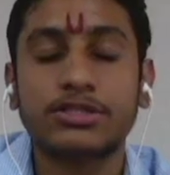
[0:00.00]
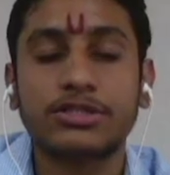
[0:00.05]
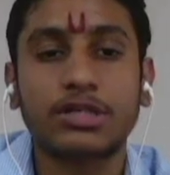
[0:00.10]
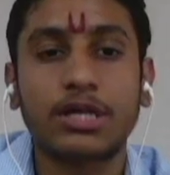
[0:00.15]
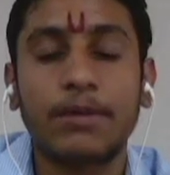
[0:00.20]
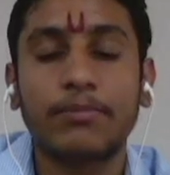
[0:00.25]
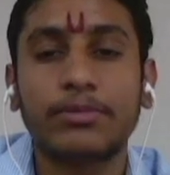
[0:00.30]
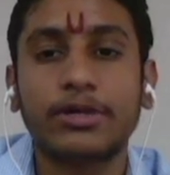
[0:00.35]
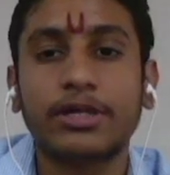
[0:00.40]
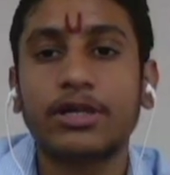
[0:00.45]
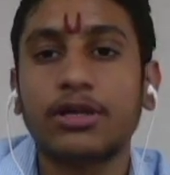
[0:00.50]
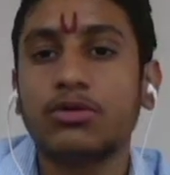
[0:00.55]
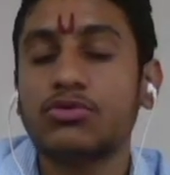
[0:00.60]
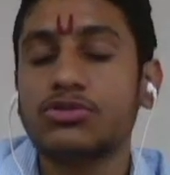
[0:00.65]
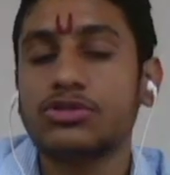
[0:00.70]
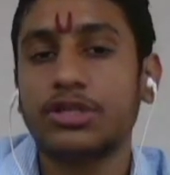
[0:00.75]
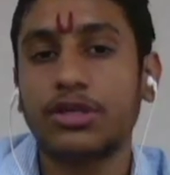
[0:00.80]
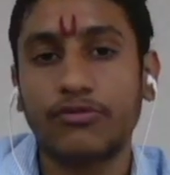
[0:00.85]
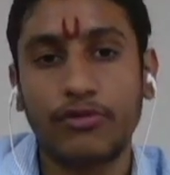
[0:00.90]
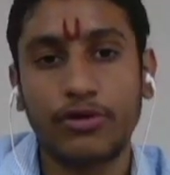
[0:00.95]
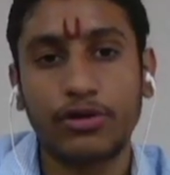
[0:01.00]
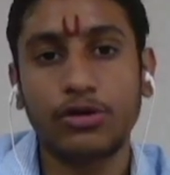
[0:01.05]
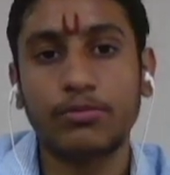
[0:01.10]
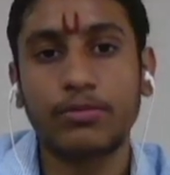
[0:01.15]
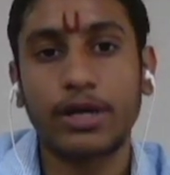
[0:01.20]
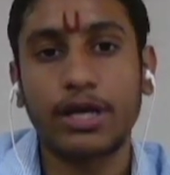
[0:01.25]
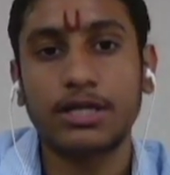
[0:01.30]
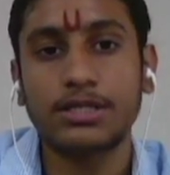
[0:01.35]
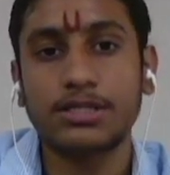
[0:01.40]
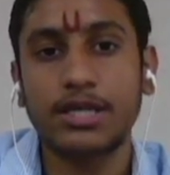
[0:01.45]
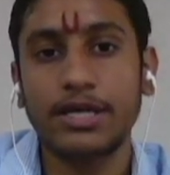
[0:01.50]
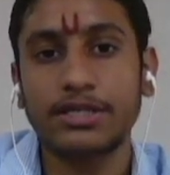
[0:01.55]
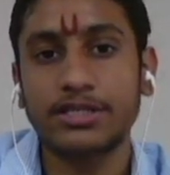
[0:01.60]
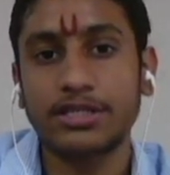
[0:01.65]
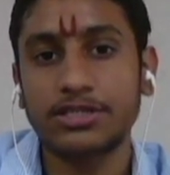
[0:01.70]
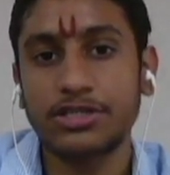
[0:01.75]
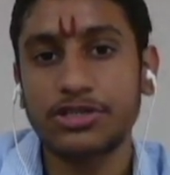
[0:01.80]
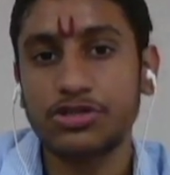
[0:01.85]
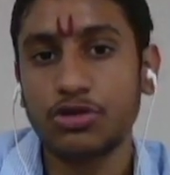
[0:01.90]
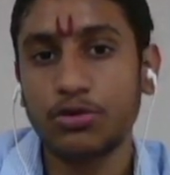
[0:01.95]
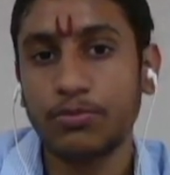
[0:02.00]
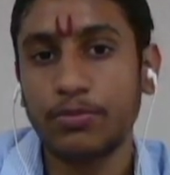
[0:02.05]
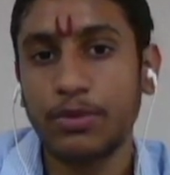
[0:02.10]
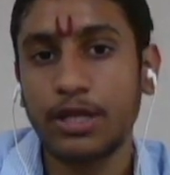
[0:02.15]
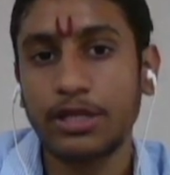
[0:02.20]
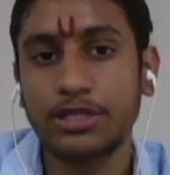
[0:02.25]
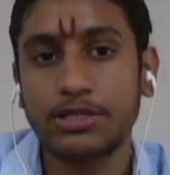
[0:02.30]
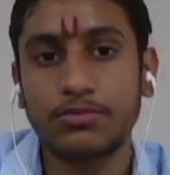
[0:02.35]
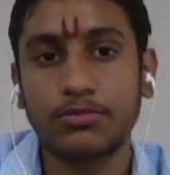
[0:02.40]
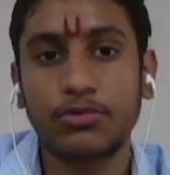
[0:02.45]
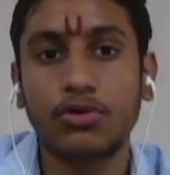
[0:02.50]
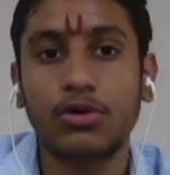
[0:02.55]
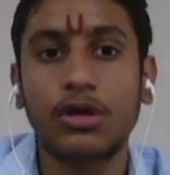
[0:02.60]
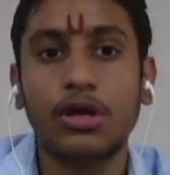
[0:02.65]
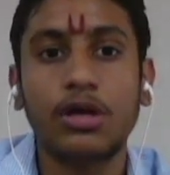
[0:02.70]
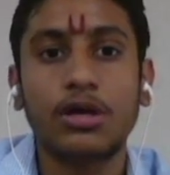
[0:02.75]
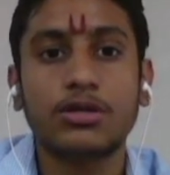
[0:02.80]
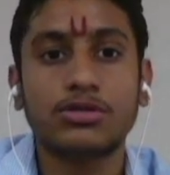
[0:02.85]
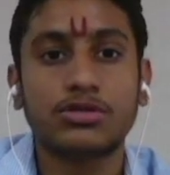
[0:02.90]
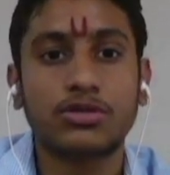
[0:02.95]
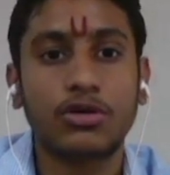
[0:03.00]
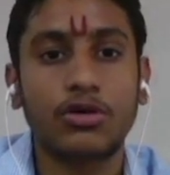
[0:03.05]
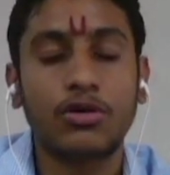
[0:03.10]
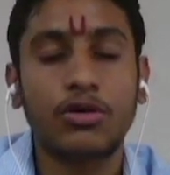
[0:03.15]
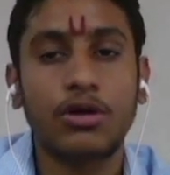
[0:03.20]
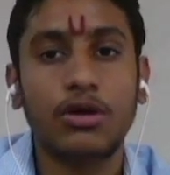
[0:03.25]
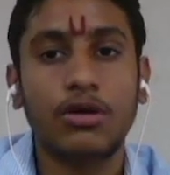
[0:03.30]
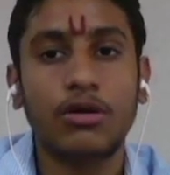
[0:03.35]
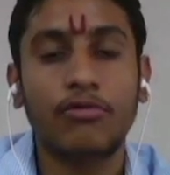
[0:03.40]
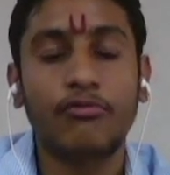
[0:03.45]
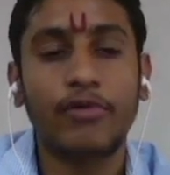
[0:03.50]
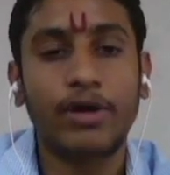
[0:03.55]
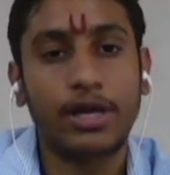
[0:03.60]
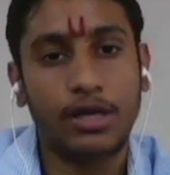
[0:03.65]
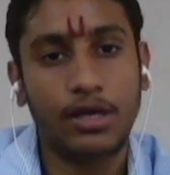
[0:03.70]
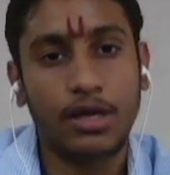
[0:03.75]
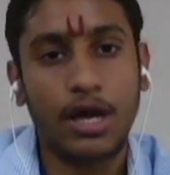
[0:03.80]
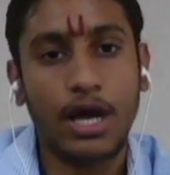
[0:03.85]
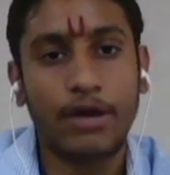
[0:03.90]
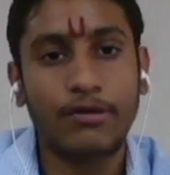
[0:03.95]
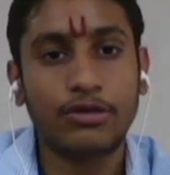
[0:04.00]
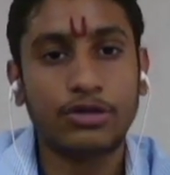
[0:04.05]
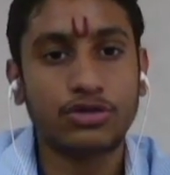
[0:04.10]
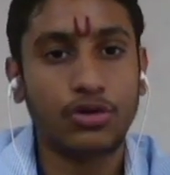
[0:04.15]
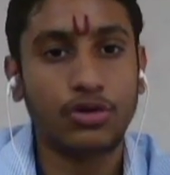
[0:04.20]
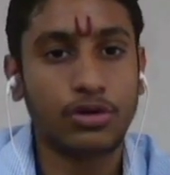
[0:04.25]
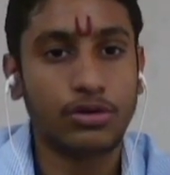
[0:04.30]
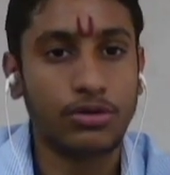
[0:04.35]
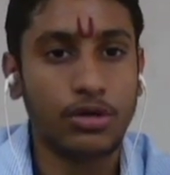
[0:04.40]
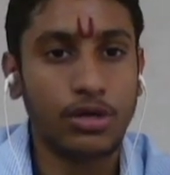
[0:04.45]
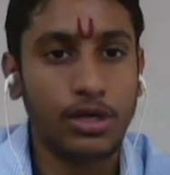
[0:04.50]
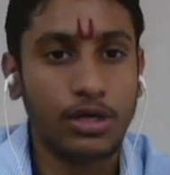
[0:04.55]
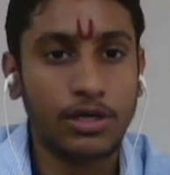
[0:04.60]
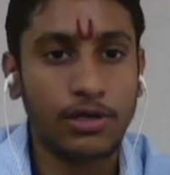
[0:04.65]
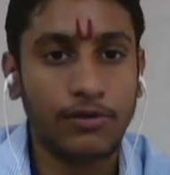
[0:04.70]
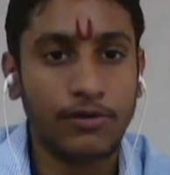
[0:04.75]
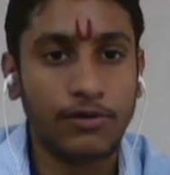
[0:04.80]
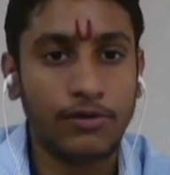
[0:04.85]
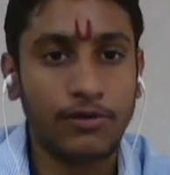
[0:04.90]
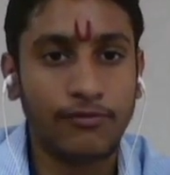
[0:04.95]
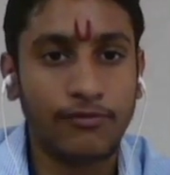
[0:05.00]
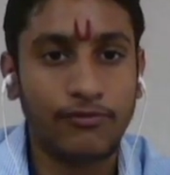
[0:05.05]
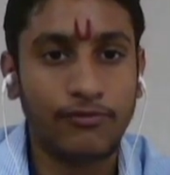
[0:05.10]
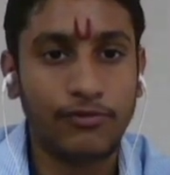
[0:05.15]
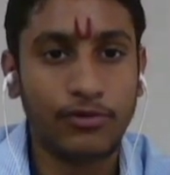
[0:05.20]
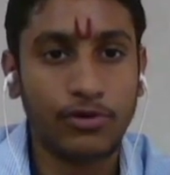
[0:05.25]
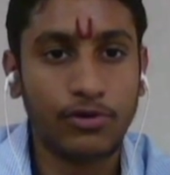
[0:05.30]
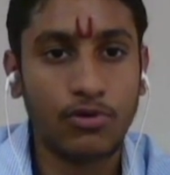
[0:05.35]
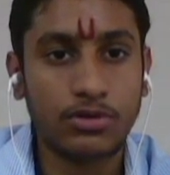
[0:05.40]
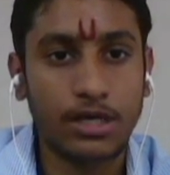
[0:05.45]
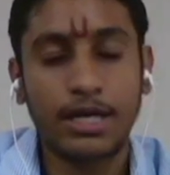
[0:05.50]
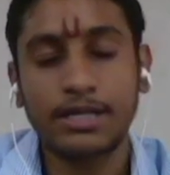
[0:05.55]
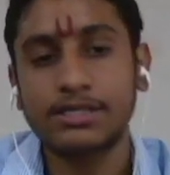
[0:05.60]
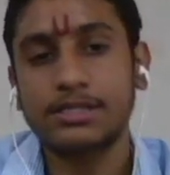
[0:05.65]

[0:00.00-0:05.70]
completely losing for you, because I suggest you play this move. So why? I will show you. If you goes here, let's